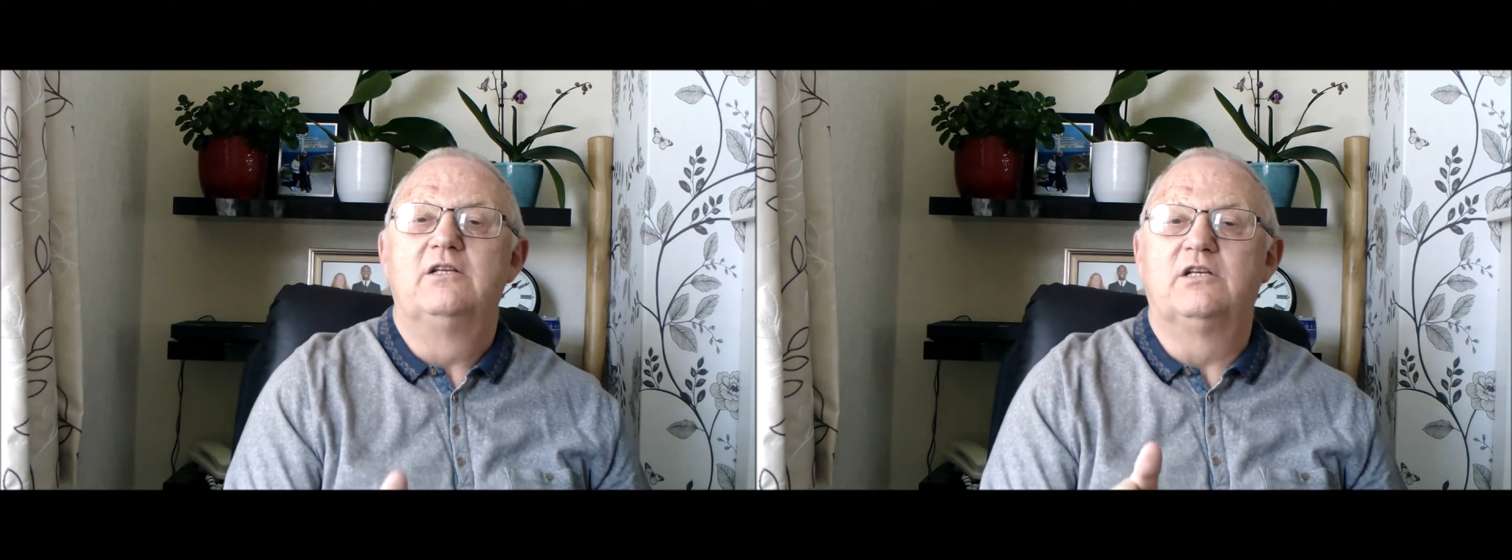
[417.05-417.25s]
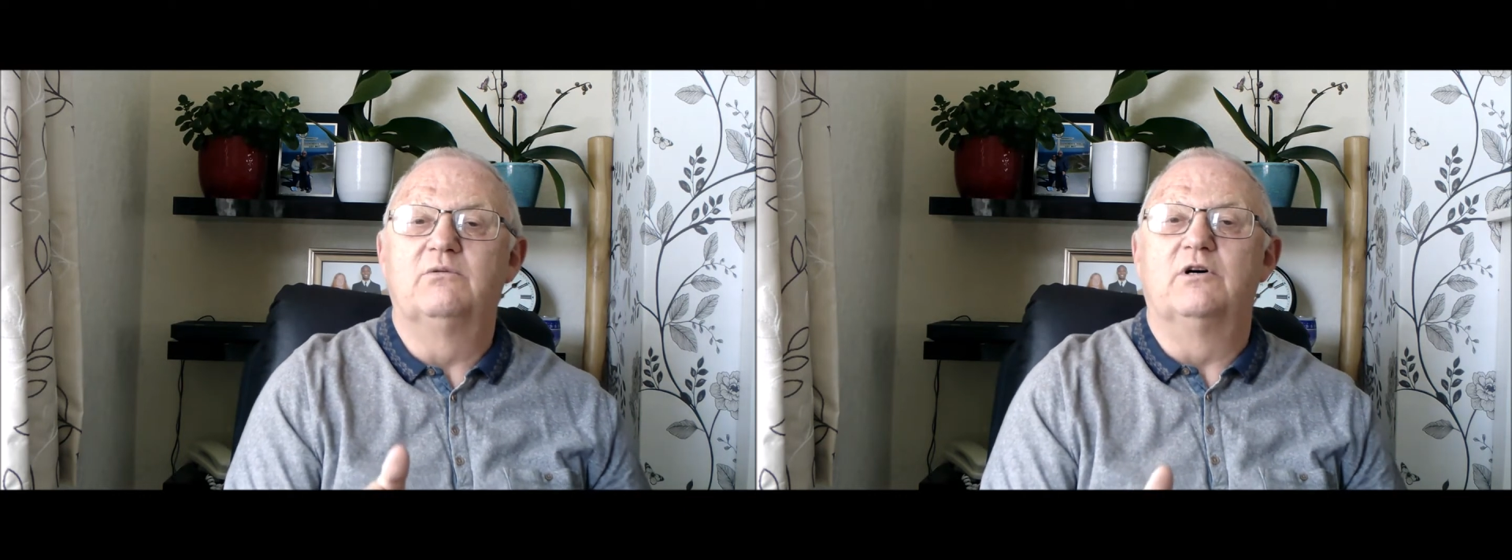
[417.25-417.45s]

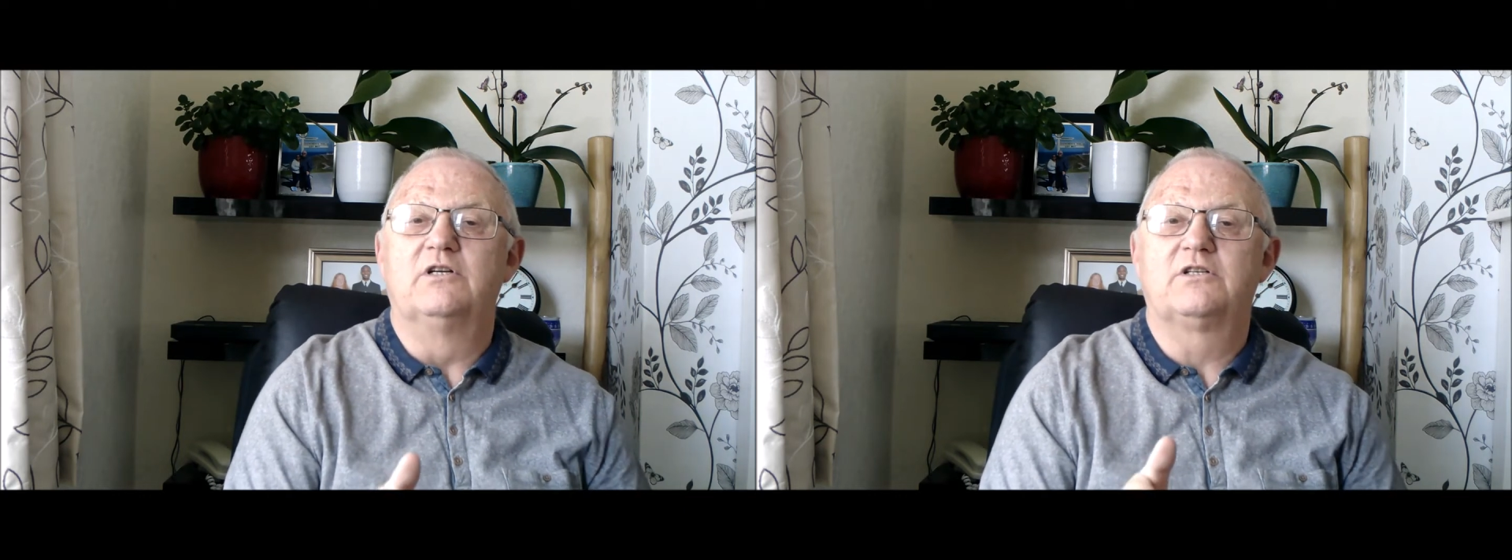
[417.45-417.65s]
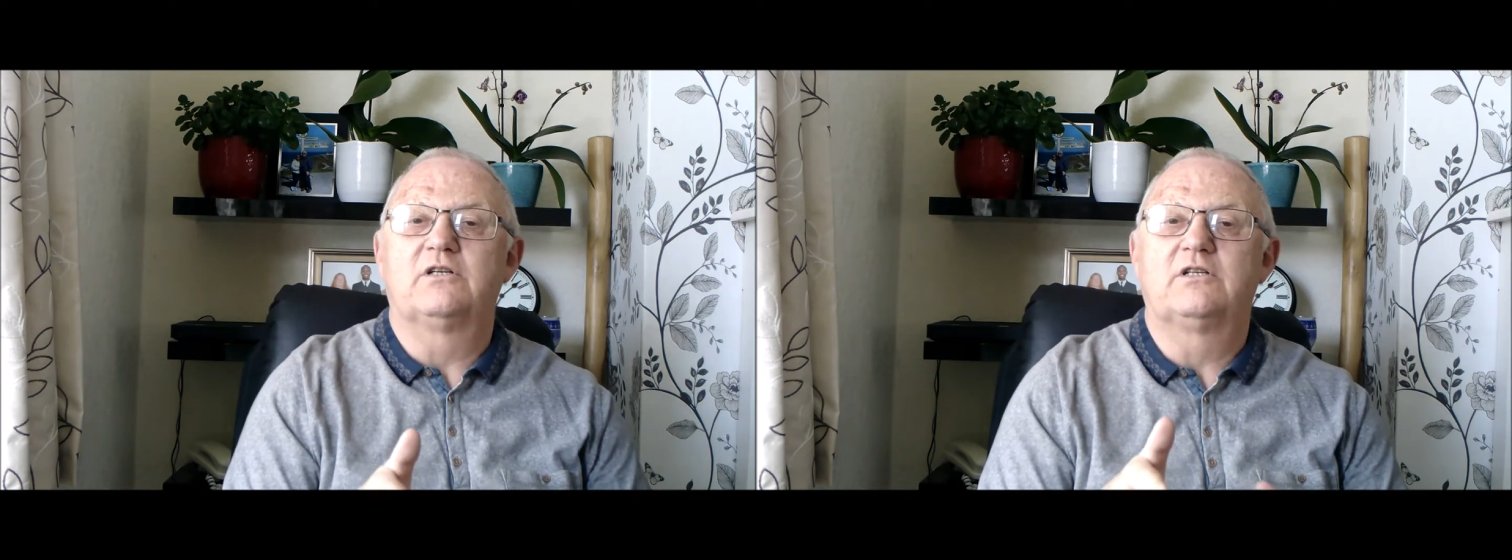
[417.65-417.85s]
to
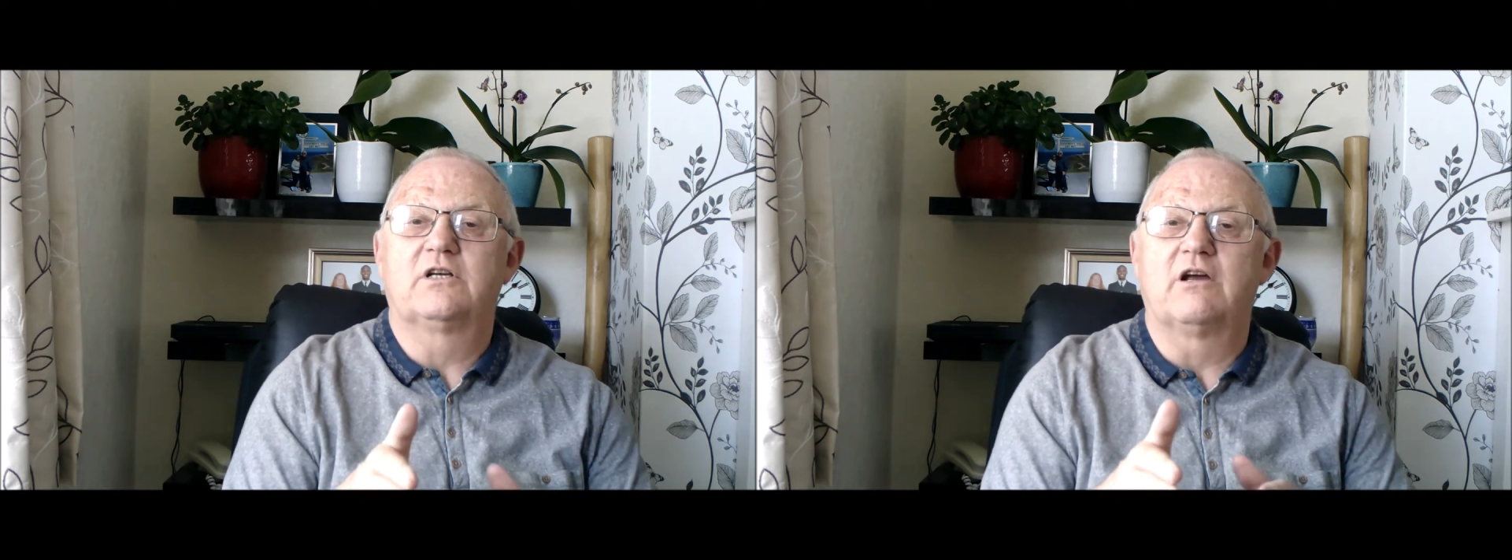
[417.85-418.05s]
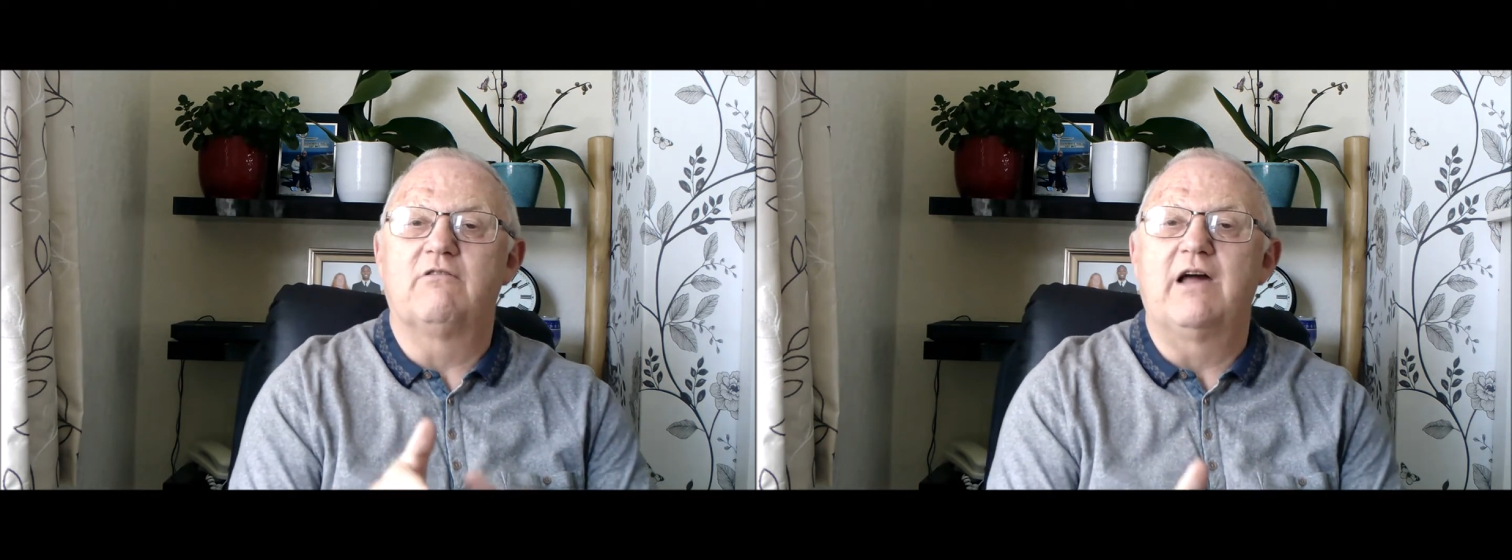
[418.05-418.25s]
us
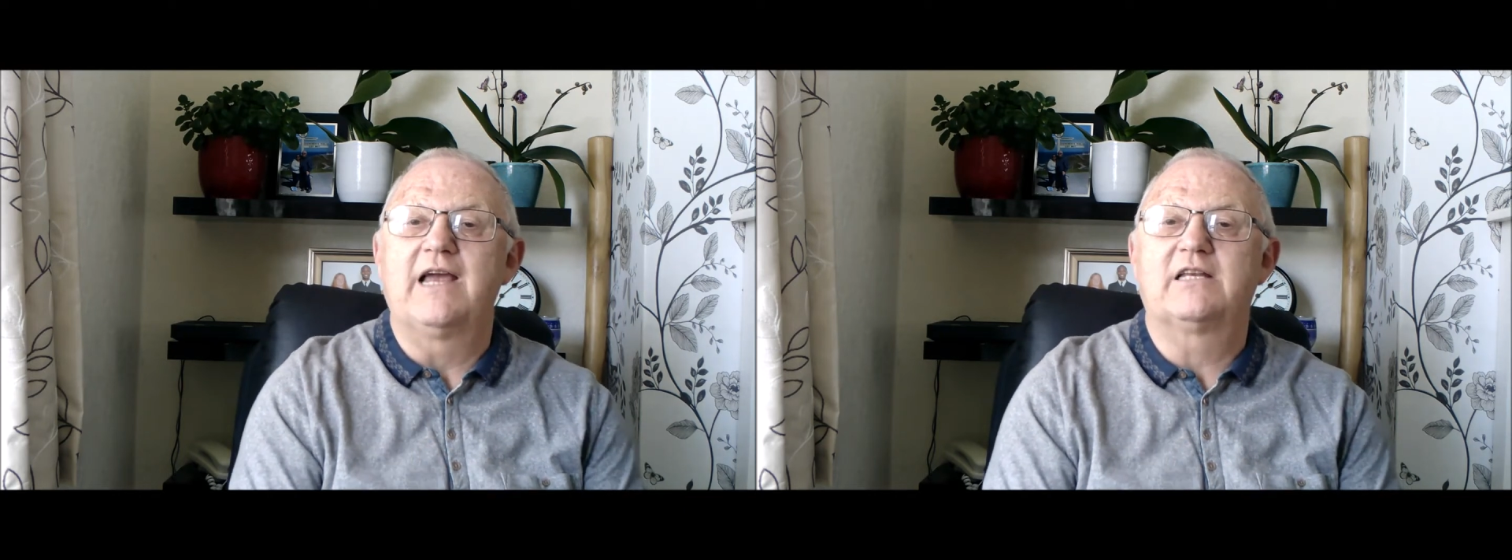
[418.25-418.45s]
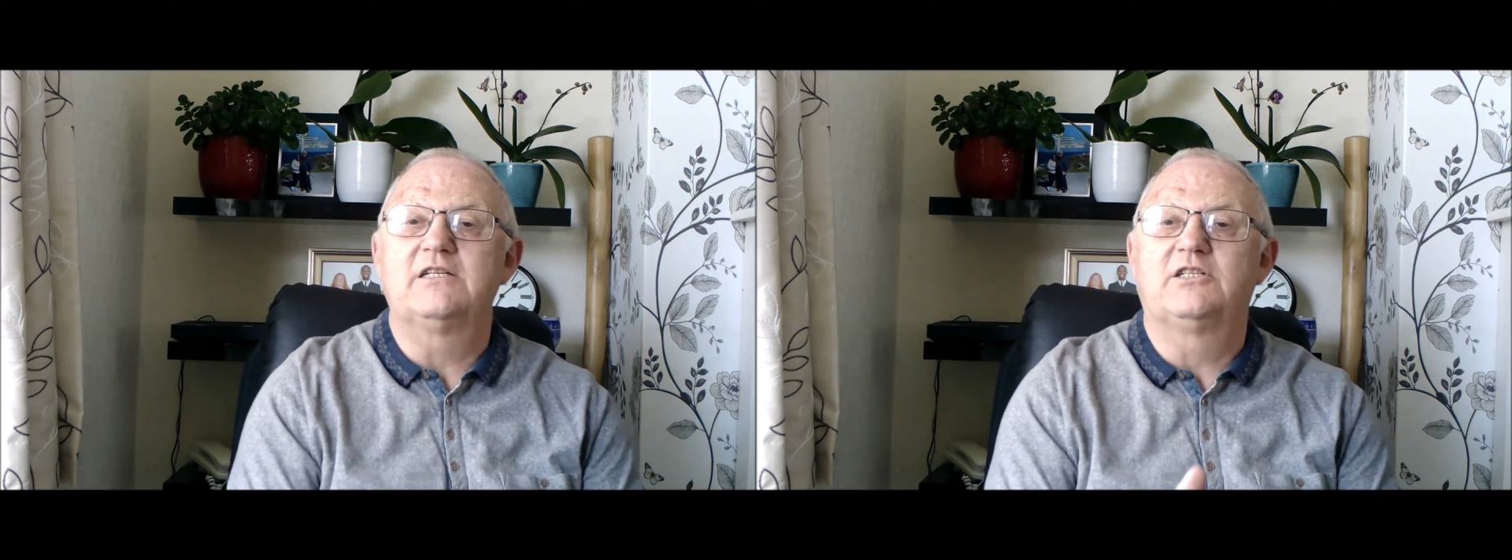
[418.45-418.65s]
to correct